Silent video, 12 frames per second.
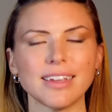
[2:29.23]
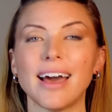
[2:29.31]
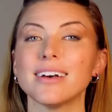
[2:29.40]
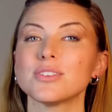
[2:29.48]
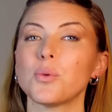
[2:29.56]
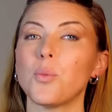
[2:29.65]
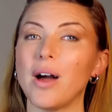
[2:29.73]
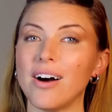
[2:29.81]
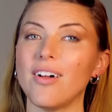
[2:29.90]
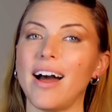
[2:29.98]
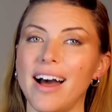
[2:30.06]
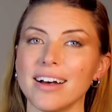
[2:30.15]
as
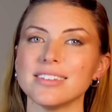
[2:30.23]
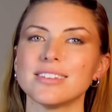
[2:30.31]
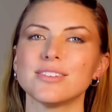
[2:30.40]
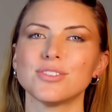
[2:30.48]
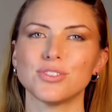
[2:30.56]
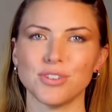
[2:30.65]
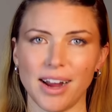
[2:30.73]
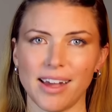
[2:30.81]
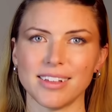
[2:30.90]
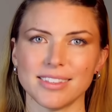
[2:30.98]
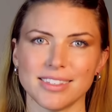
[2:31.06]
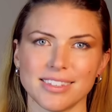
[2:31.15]
well as
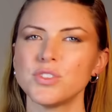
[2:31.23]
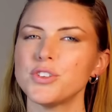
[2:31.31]
strengths.